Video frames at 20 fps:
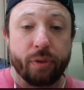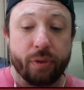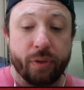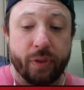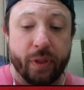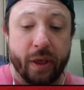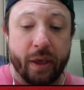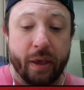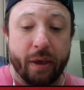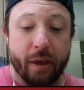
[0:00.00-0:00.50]

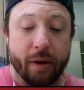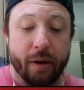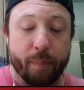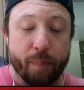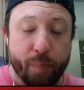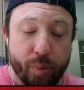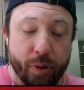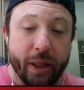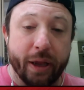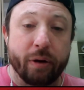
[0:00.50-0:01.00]
the
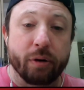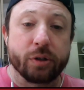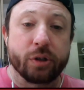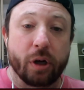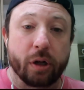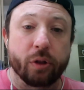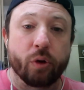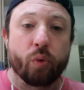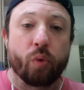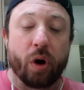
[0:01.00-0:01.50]
players
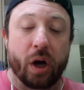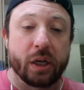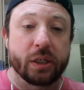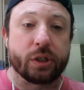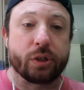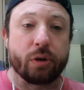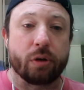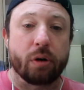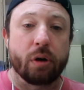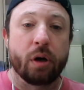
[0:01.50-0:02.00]
on the
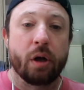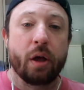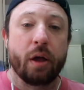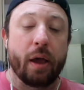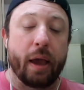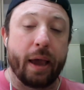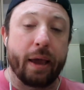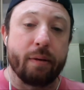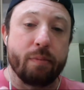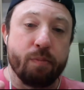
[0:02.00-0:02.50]
roster
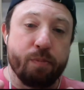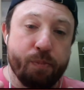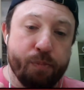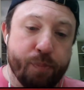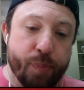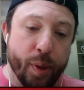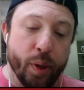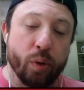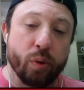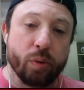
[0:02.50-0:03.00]
and
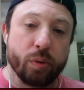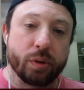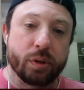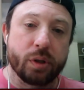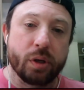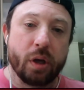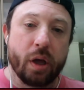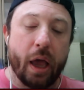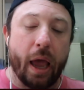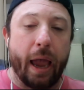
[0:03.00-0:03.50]
build
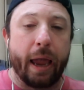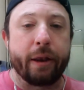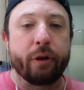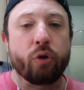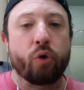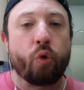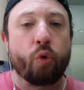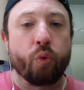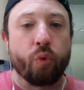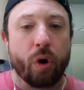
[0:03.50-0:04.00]

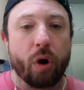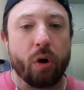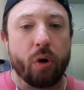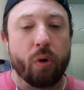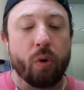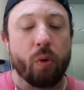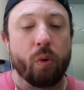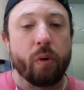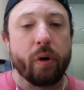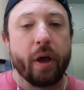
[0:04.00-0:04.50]
and
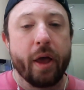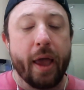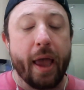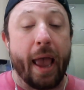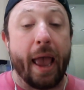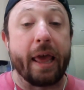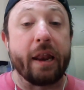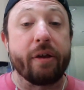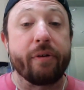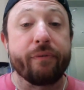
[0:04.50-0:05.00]
grow
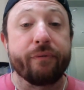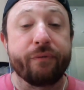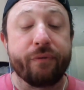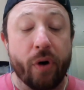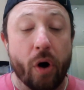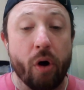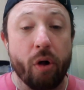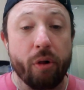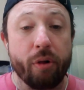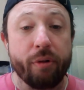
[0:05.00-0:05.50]
and
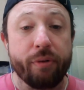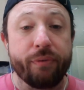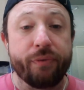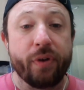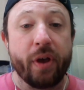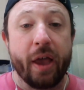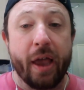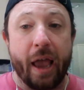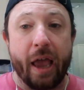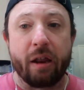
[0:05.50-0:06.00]
evolve
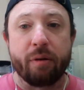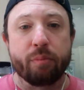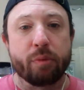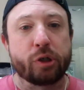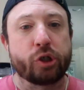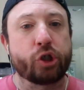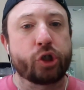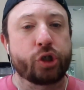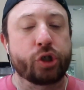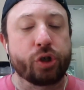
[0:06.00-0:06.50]
and
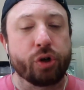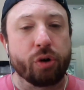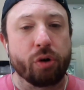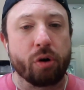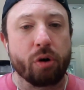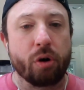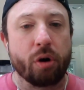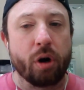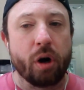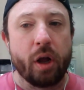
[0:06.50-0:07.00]

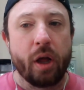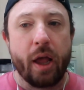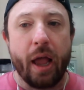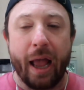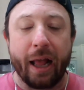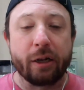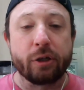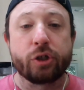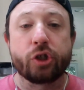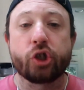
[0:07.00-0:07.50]
mature
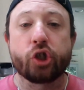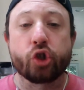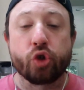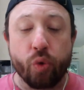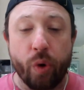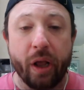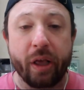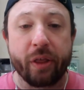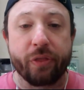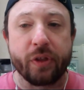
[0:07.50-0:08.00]
and
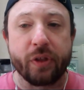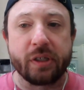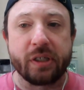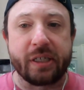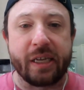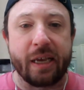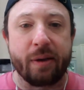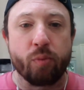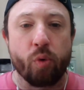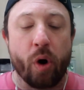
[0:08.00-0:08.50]
strengthen
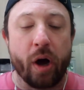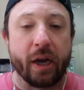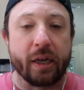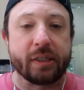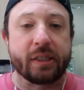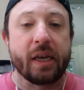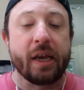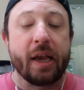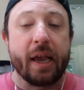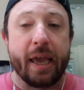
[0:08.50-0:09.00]

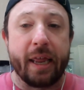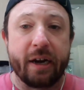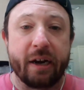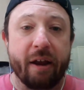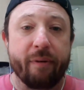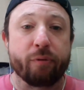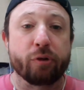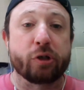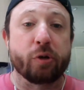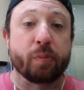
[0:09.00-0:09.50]
team-wise in an
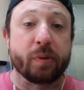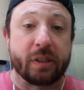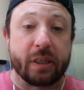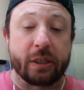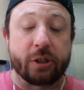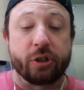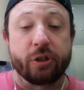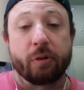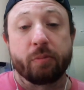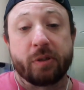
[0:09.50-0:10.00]
effort to
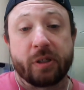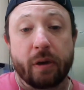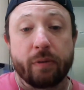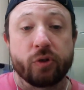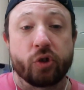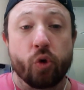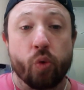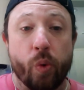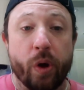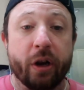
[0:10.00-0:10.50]
position themselves
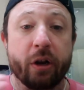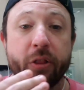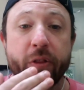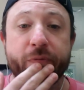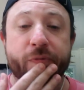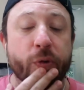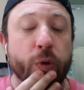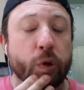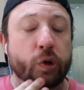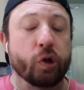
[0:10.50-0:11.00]
to win in the
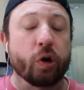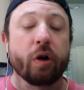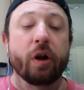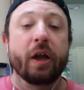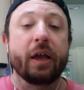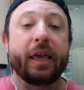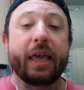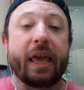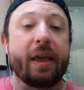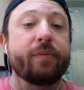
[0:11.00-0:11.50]

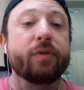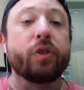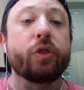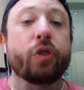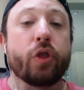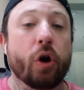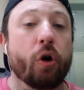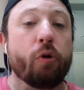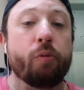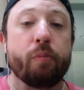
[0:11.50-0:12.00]
future, even
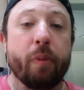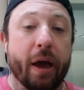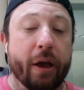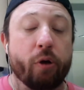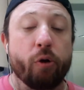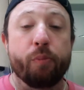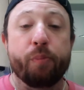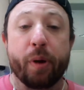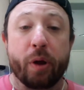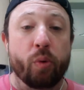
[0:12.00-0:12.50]
though
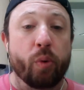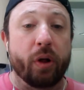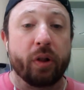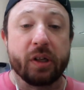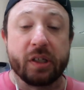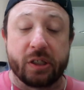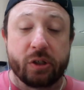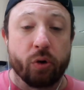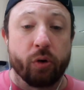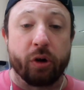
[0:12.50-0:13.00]
Michael Bidwill
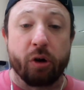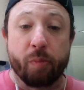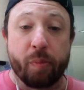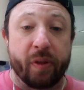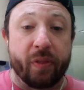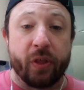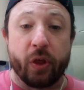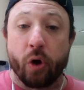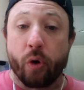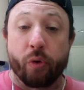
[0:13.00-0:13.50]
is still going to be
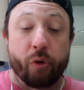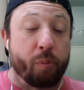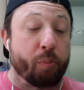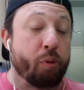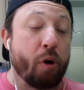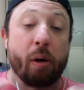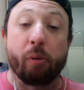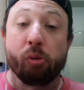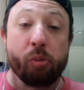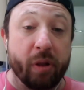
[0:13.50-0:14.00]
the owner
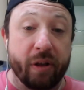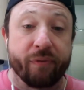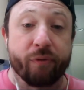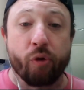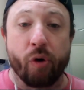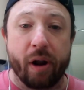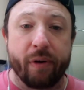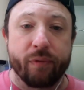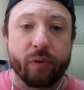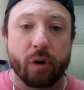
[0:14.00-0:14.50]
probably
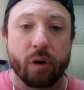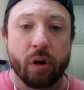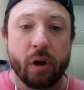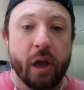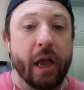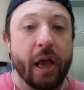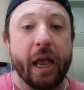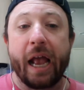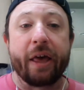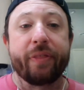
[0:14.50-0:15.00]
forever?
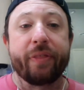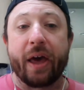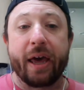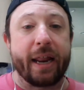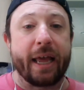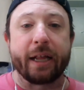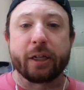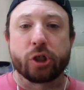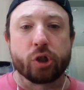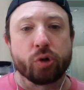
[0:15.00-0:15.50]
And that
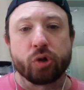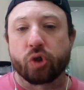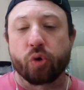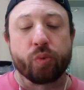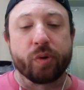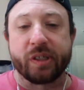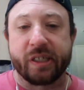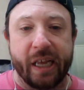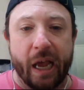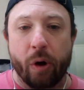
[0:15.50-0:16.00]
answer is a
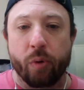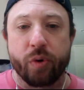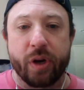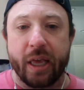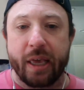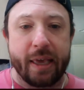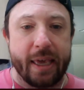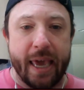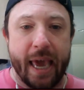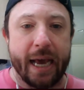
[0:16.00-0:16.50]

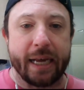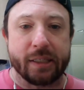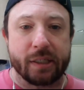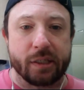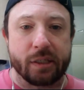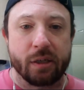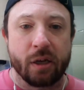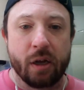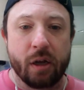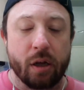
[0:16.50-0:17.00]
resounding
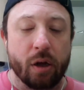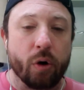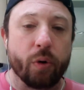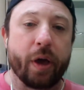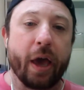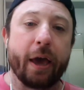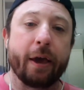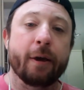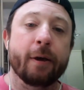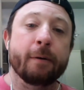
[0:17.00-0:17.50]
yes,
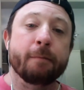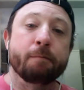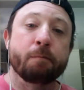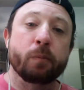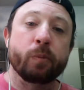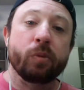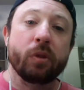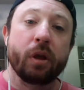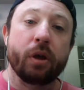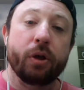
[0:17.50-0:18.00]
okay?
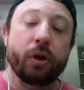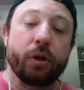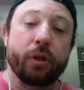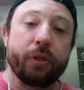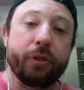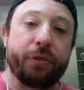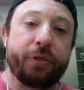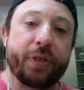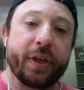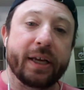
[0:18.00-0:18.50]

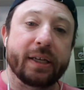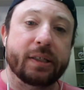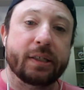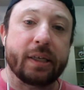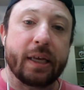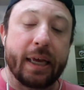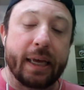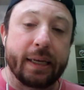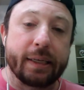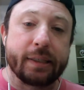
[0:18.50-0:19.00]

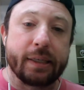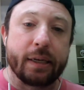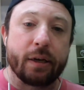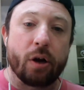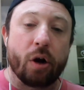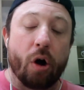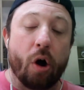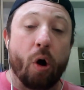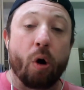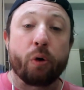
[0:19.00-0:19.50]
This
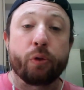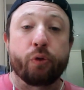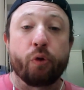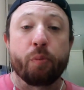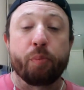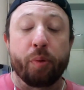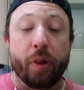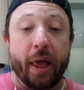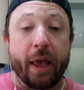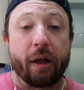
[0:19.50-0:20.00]
isn't Arthur
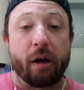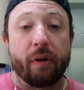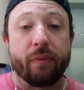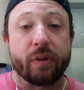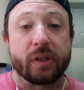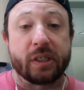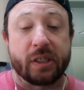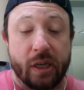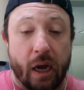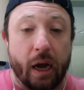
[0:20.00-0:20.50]
Blank on the
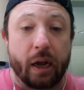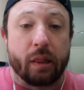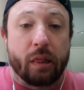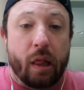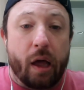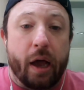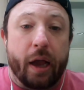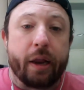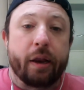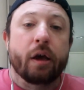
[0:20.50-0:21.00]

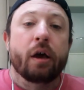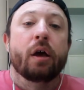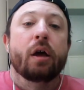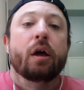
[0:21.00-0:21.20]
sideline